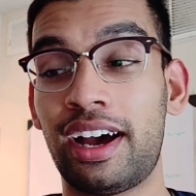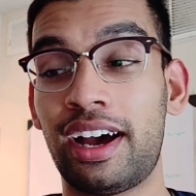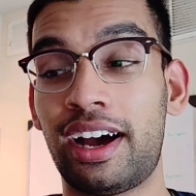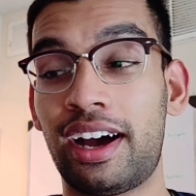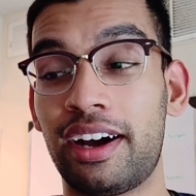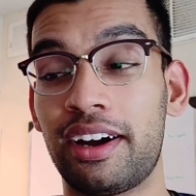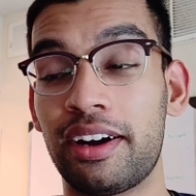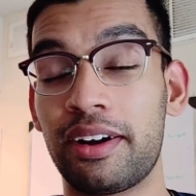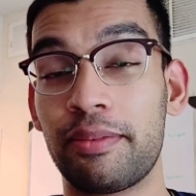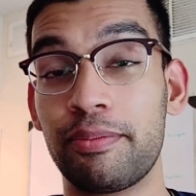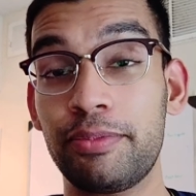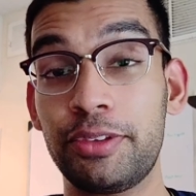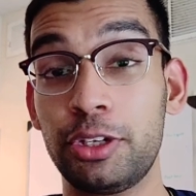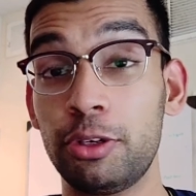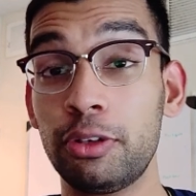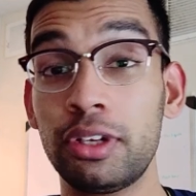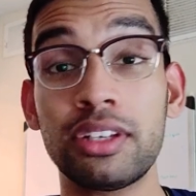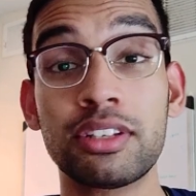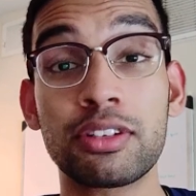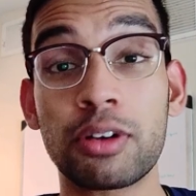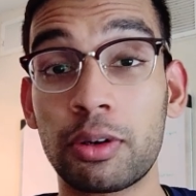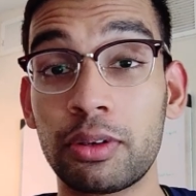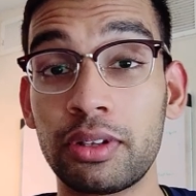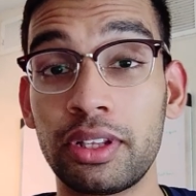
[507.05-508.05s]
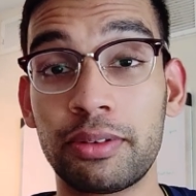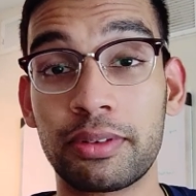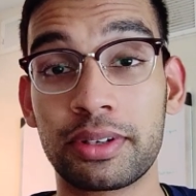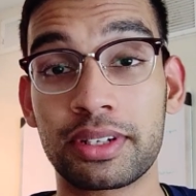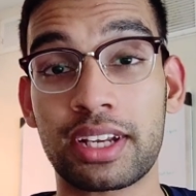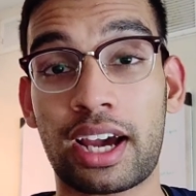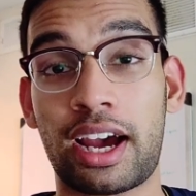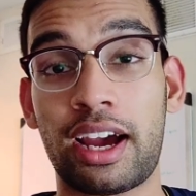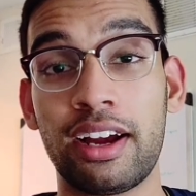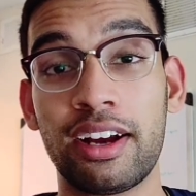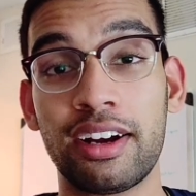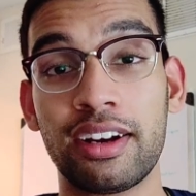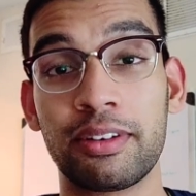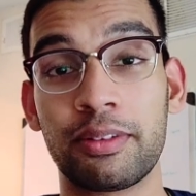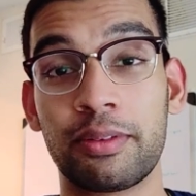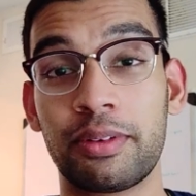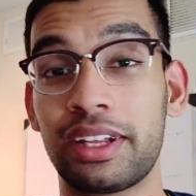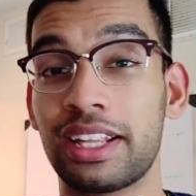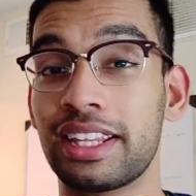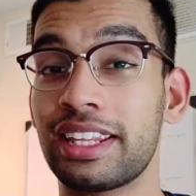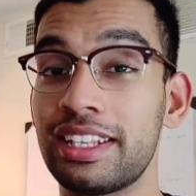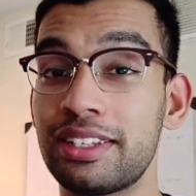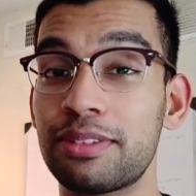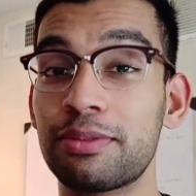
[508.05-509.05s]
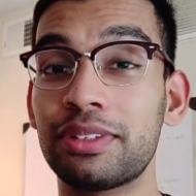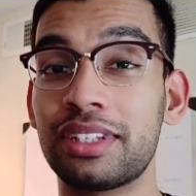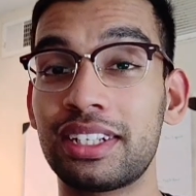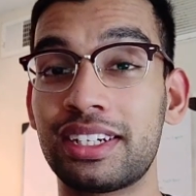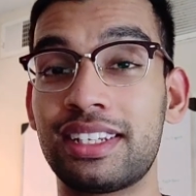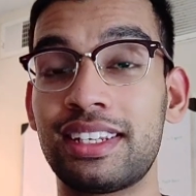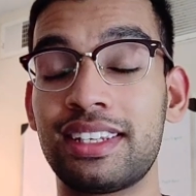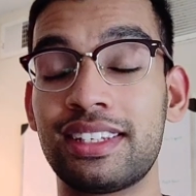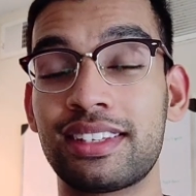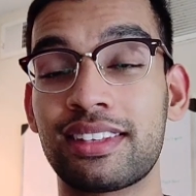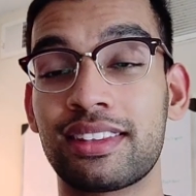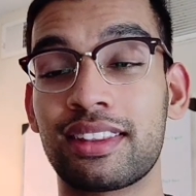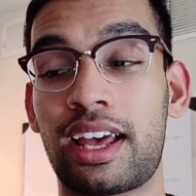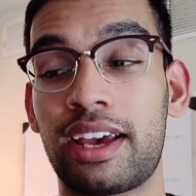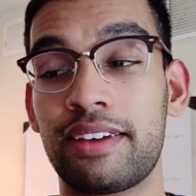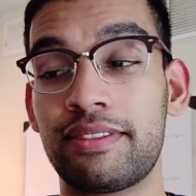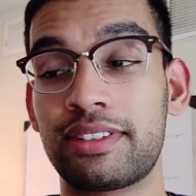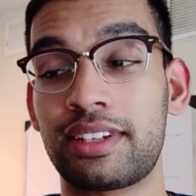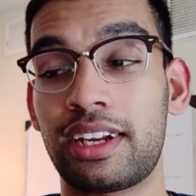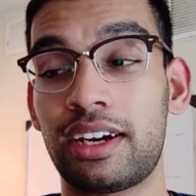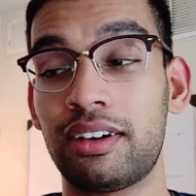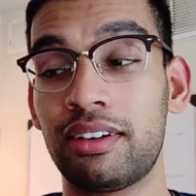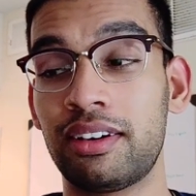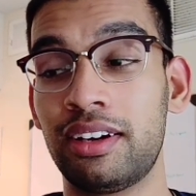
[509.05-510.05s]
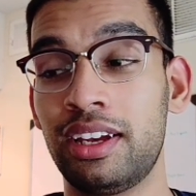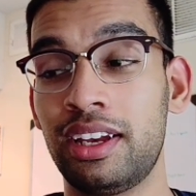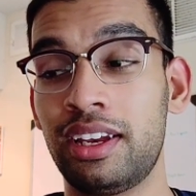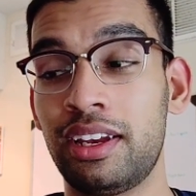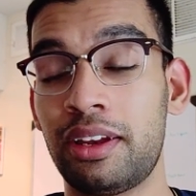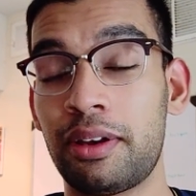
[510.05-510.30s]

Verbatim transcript: um, you could totally retire, at least with a decent lifestyle,